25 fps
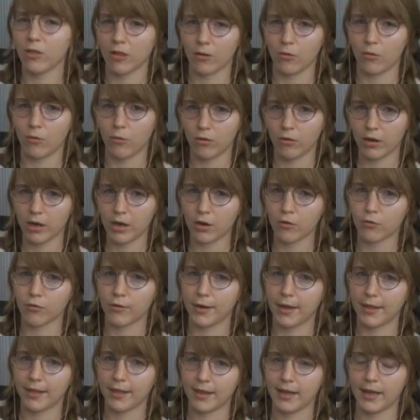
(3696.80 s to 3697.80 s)
like, already
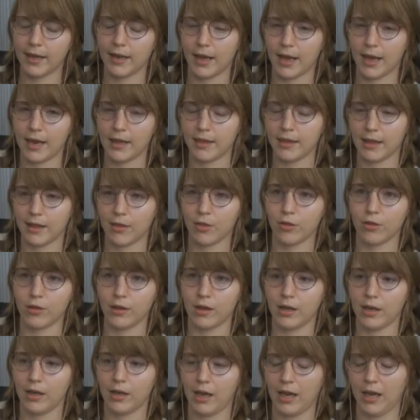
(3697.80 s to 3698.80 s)
crazy and high
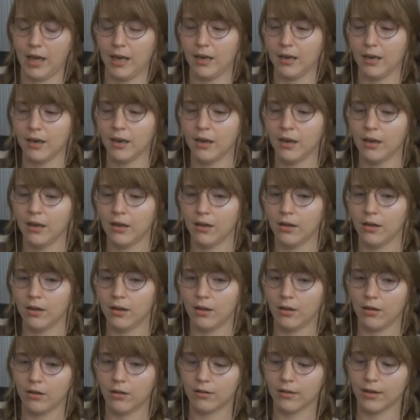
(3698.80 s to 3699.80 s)
tension and,
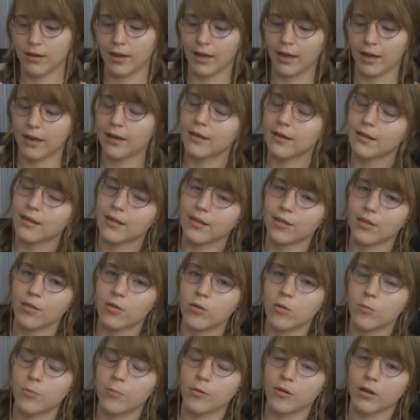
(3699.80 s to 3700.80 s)
like,
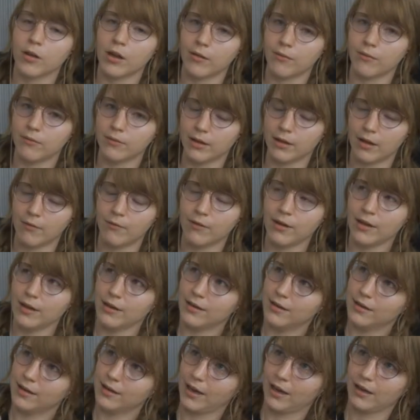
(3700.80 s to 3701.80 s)
super
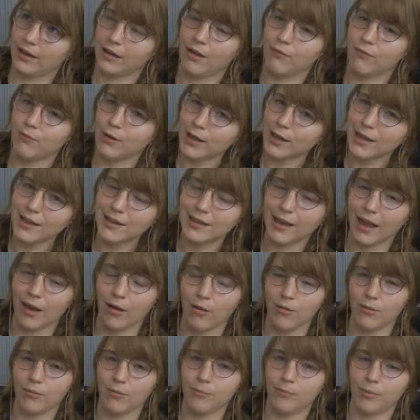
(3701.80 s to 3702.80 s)
loving, like,
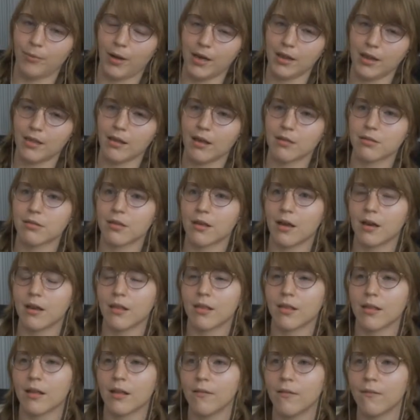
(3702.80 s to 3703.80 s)
body touch kind
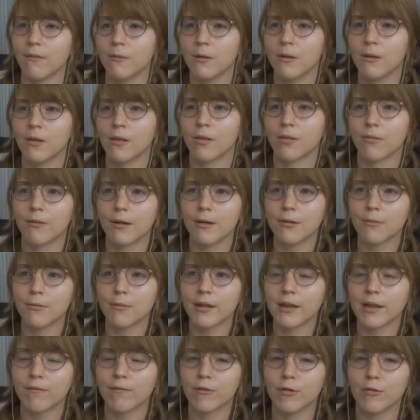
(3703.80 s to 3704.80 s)
of stuff. So I don't
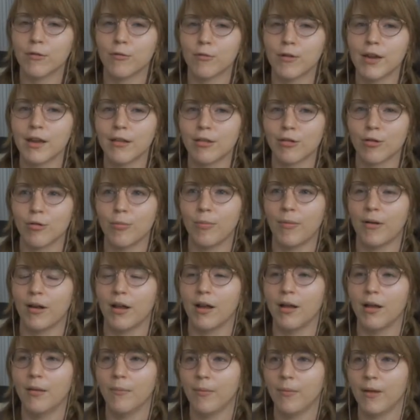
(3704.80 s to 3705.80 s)
really have to drink to open
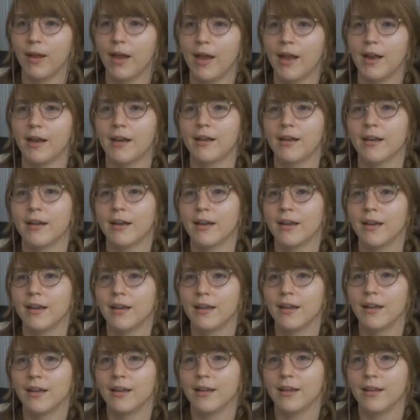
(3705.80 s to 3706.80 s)
up. And
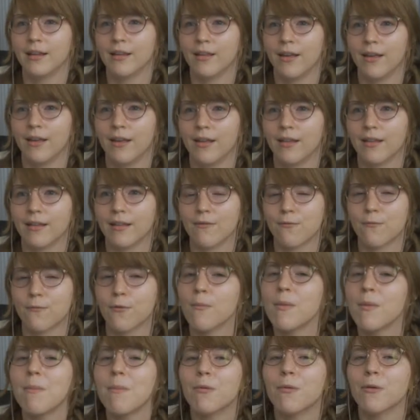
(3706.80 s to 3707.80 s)

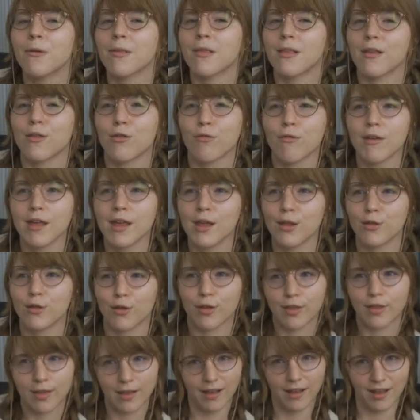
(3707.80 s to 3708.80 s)
for me personally, drinking
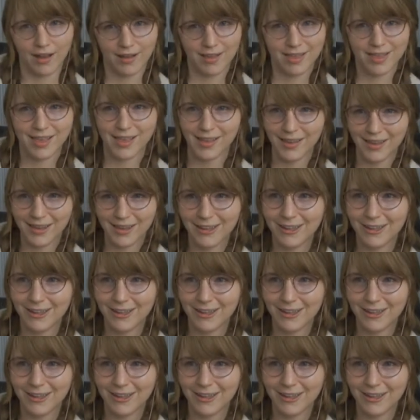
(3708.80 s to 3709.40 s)
just sucks.